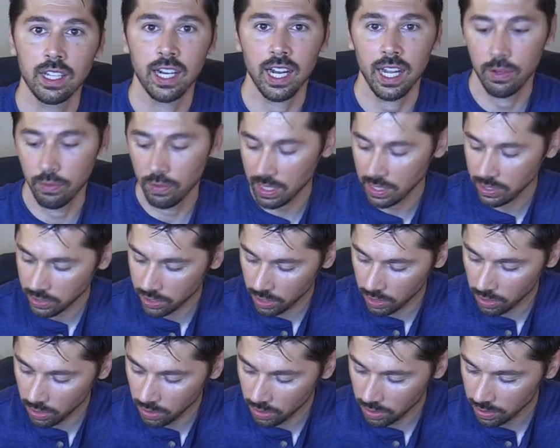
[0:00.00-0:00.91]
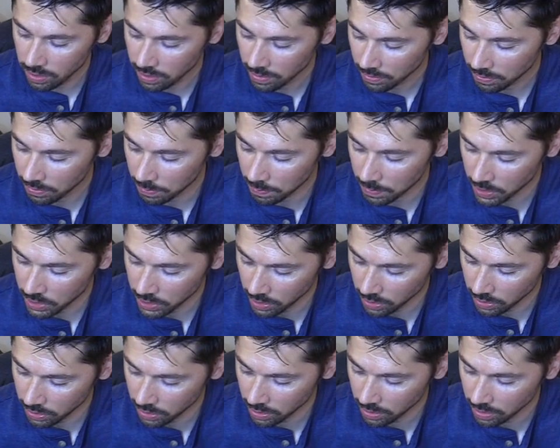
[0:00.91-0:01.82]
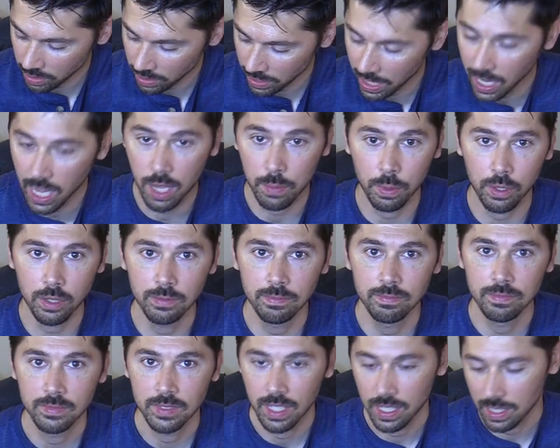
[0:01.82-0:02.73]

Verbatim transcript: that I rescued from the shelter, Cable,